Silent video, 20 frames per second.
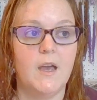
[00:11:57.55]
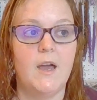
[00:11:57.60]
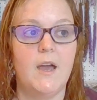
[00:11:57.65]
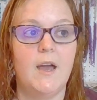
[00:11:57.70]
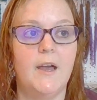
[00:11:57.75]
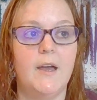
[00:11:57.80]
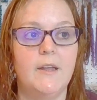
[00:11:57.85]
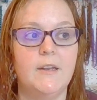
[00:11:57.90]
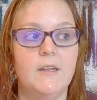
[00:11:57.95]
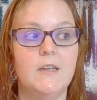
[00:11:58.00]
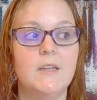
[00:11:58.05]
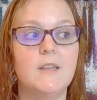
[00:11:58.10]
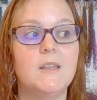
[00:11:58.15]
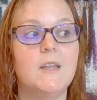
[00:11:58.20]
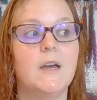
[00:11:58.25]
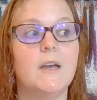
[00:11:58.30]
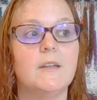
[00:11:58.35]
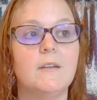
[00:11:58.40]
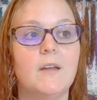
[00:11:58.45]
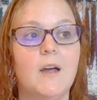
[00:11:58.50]
And in
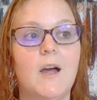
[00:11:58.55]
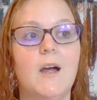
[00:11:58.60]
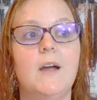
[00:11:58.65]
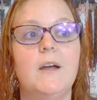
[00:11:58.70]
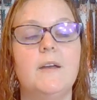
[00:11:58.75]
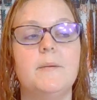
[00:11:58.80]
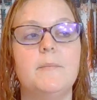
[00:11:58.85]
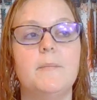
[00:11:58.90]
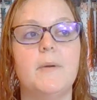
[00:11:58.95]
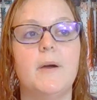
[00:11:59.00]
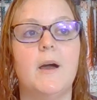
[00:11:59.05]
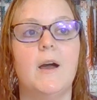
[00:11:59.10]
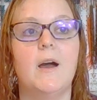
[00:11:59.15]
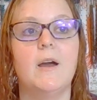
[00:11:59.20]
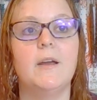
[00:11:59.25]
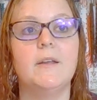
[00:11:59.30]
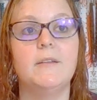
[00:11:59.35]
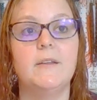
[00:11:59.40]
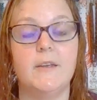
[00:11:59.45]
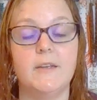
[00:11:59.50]
that time,
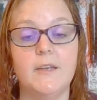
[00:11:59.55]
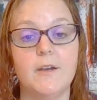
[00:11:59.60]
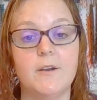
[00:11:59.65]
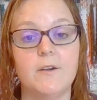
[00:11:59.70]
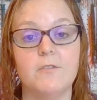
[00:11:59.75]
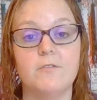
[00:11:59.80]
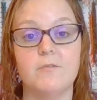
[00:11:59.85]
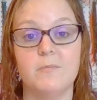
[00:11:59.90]
I take care of